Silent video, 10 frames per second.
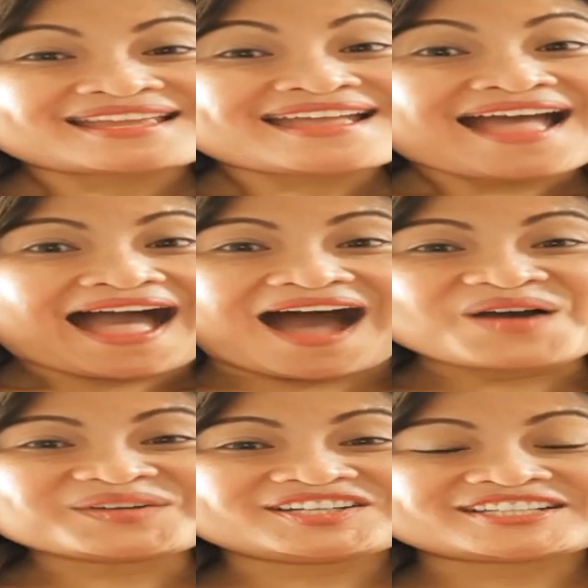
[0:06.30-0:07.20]

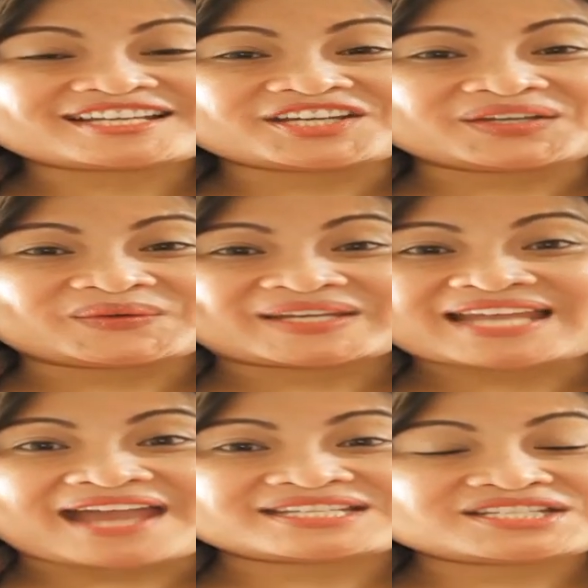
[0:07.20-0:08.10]
How good are you in
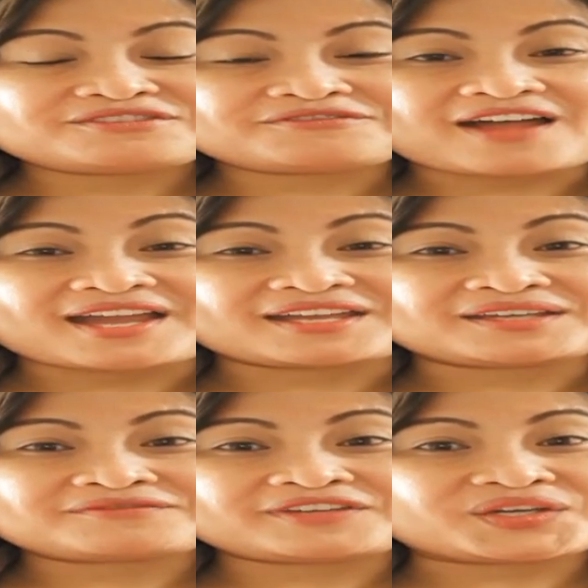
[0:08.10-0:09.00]

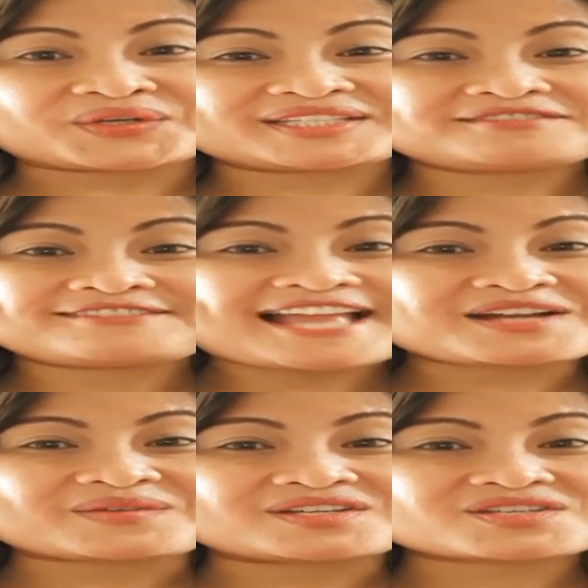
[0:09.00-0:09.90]
identifying figurative
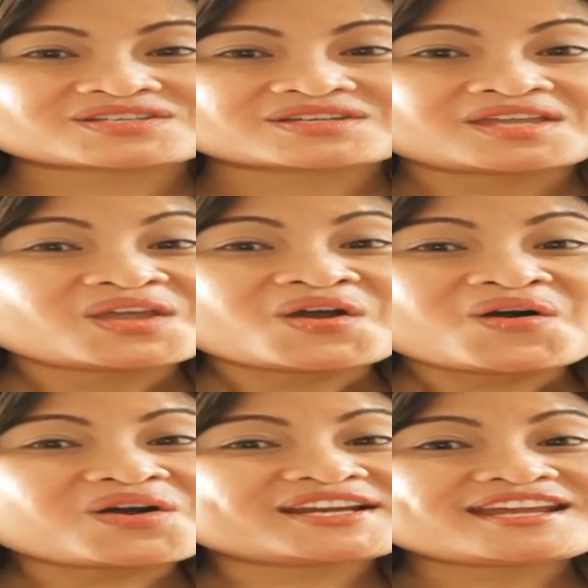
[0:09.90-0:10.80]
language?
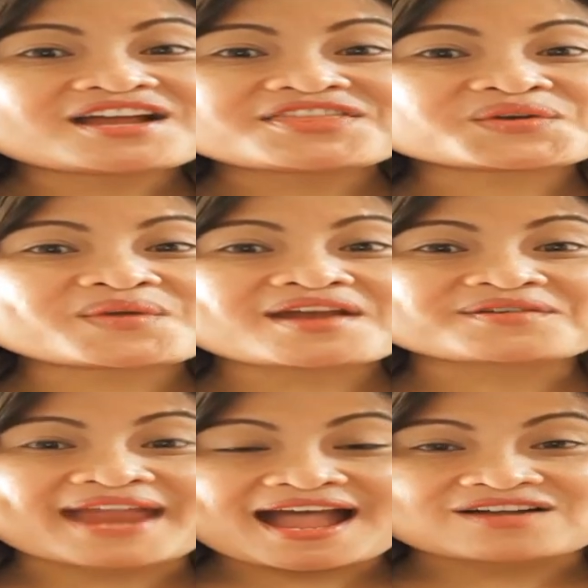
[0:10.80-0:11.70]
Or the other way
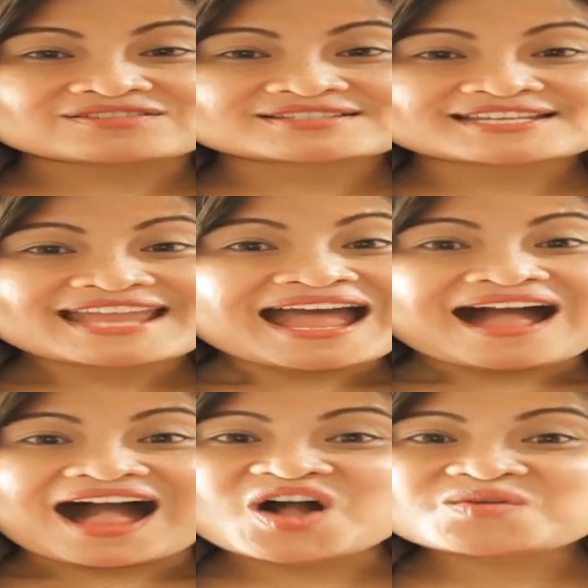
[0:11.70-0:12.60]
around,
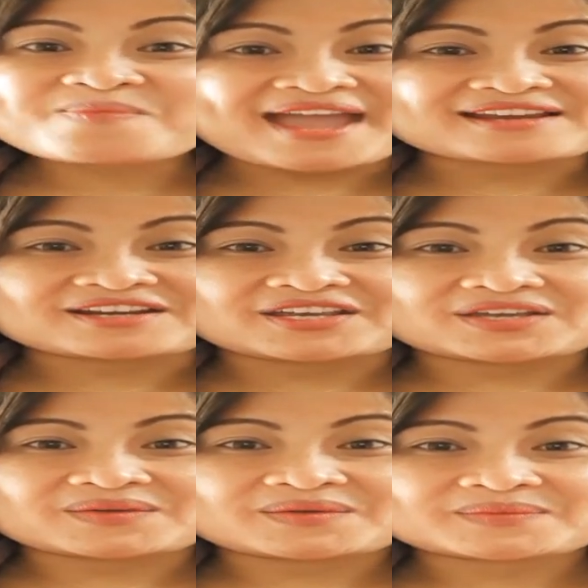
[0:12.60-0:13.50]
how bad are
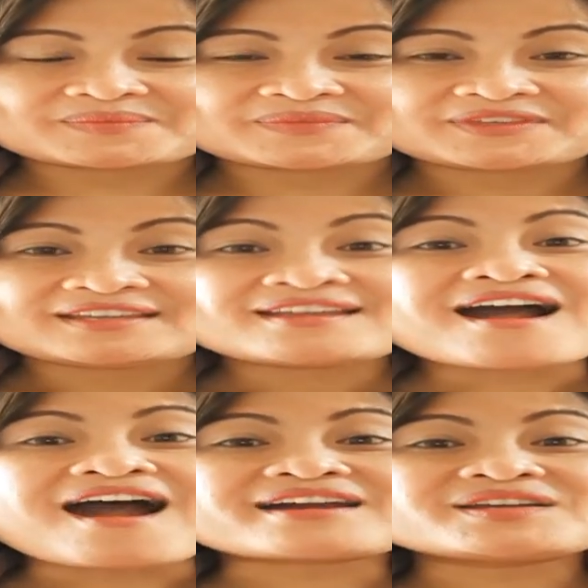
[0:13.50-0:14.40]
you?
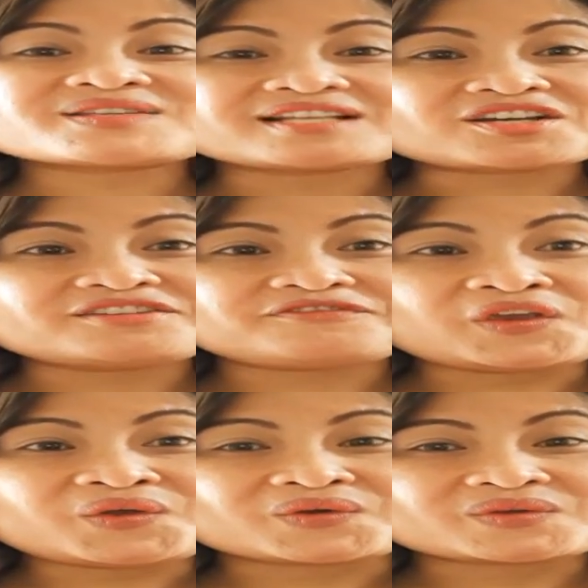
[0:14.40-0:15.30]
Are you still
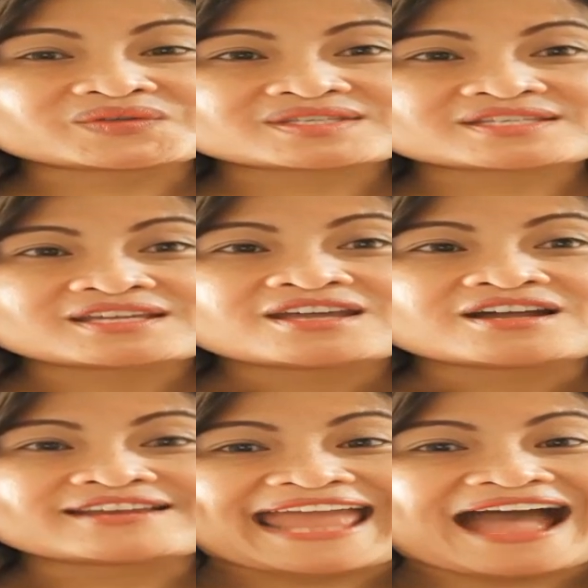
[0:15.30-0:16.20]
confused
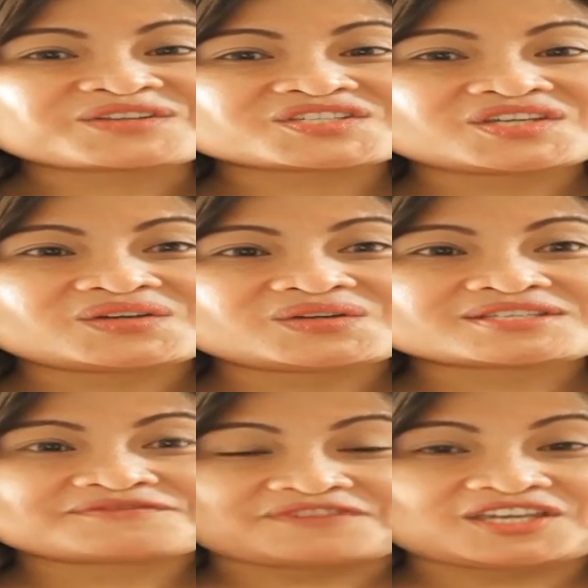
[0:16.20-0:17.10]
on how to
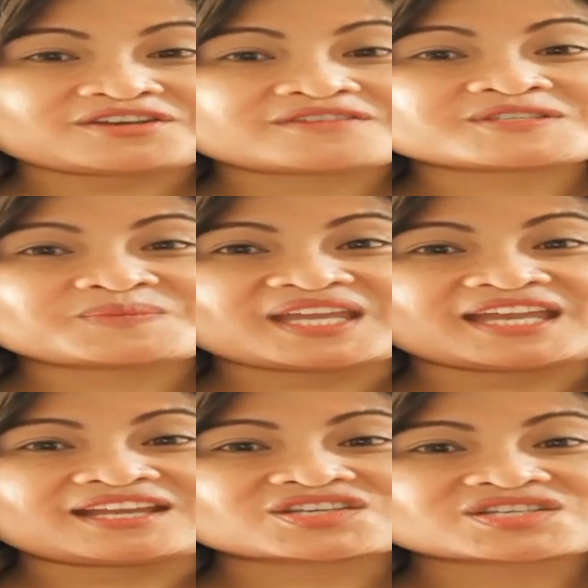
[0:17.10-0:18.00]
use figure of
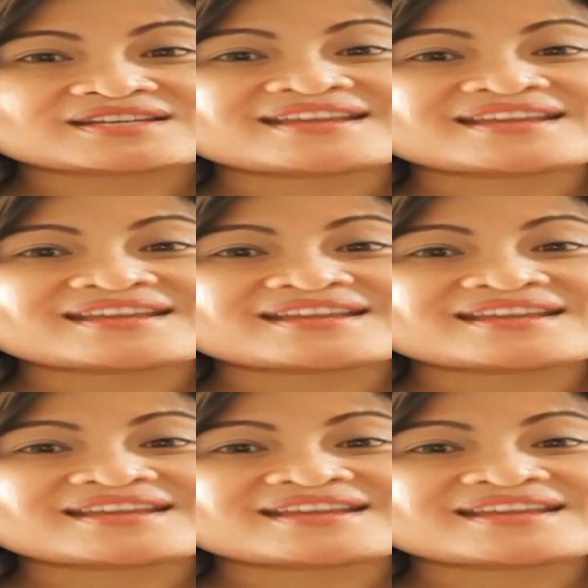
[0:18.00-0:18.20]
speech?